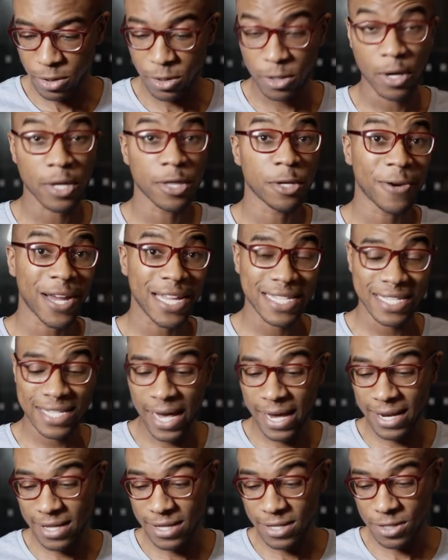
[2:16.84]
or on the right
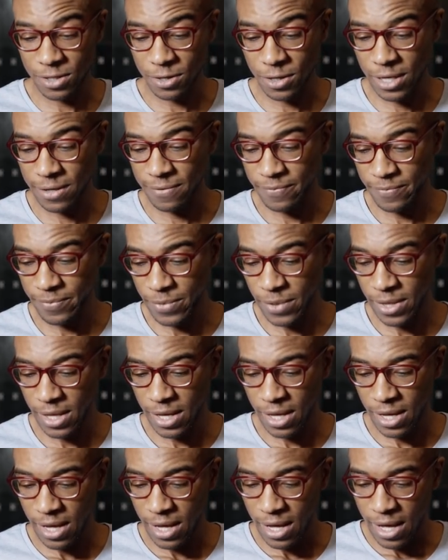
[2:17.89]
side of the screen.
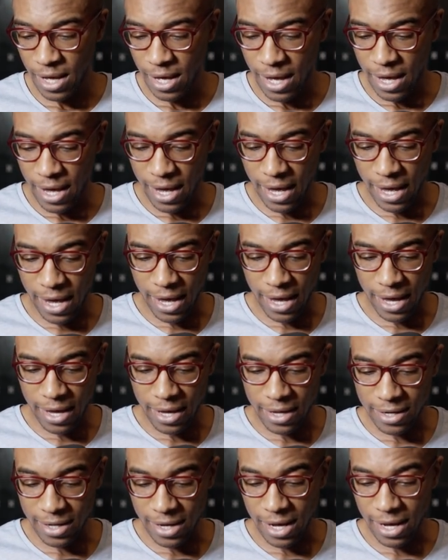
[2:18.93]

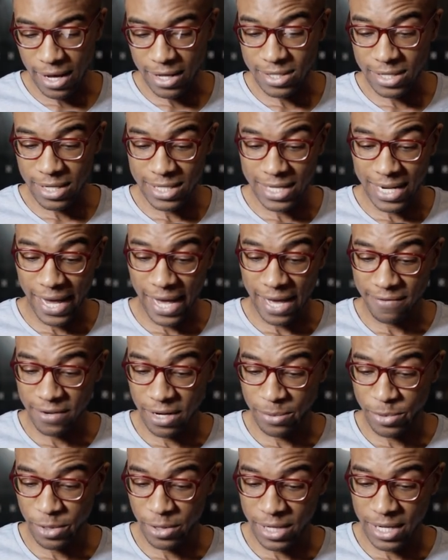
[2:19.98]
And uh, it says that I haven't
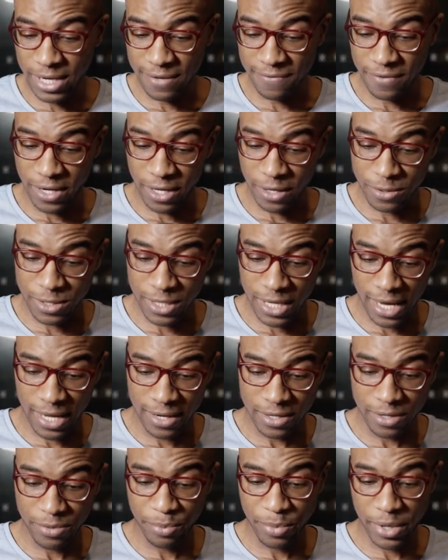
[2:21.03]
uploaded any videos
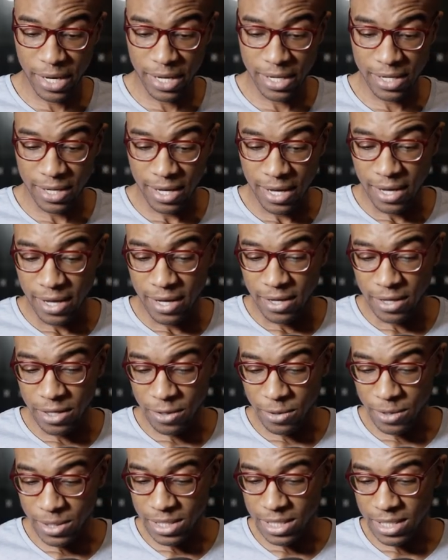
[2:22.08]
yet, but
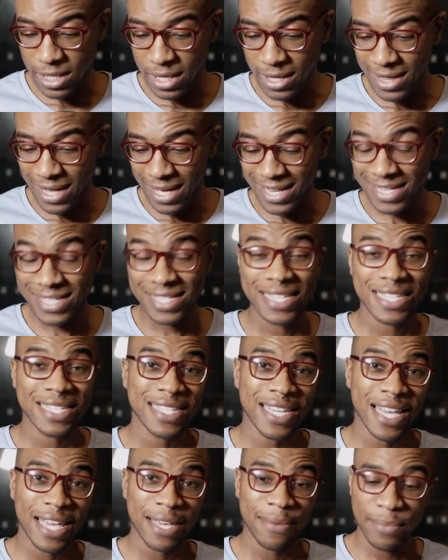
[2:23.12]
you can see that it's the
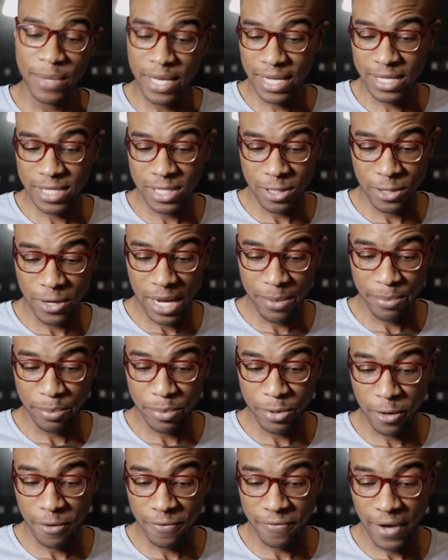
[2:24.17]
same Instagram
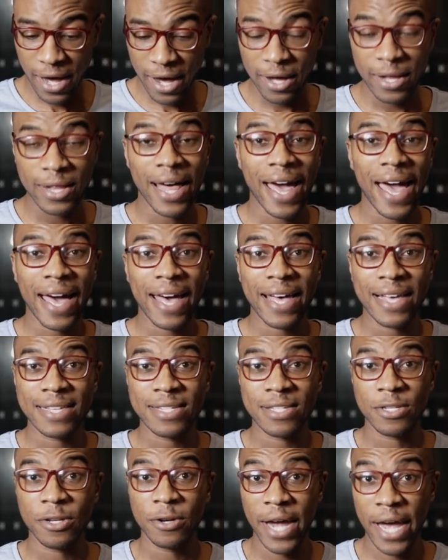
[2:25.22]
profile
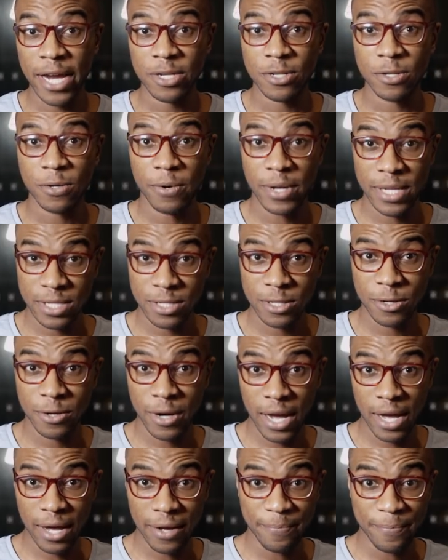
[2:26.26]
as your actual
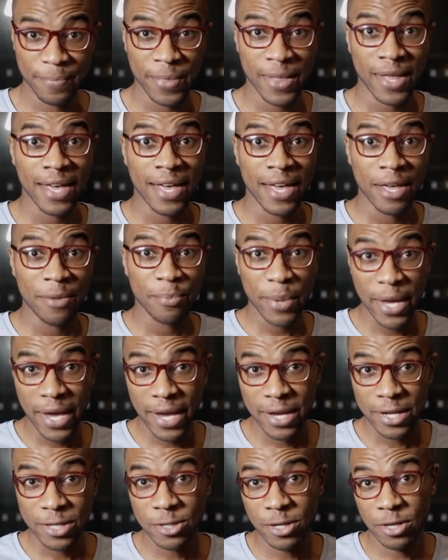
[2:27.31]
Instagram
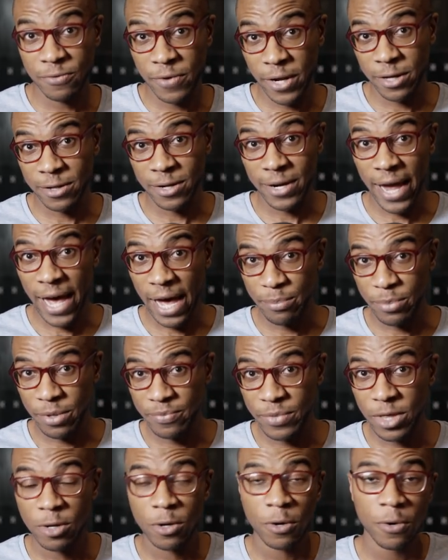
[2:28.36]
page on the regular app.
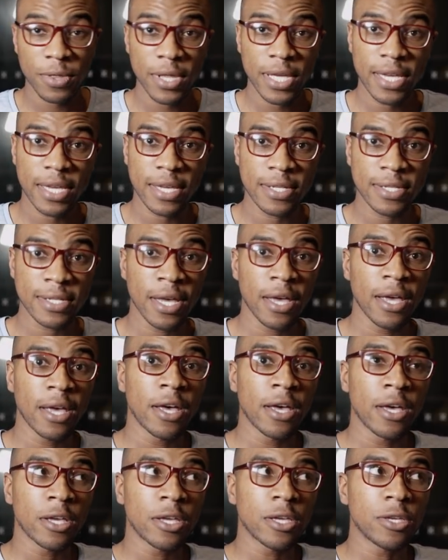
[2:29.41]
The cool thing is
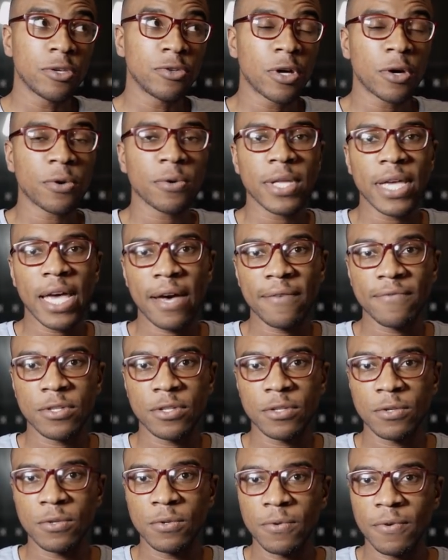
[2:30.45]
you don't really have
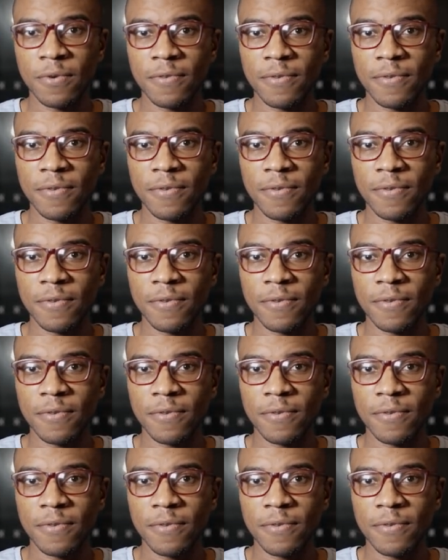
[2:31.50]
to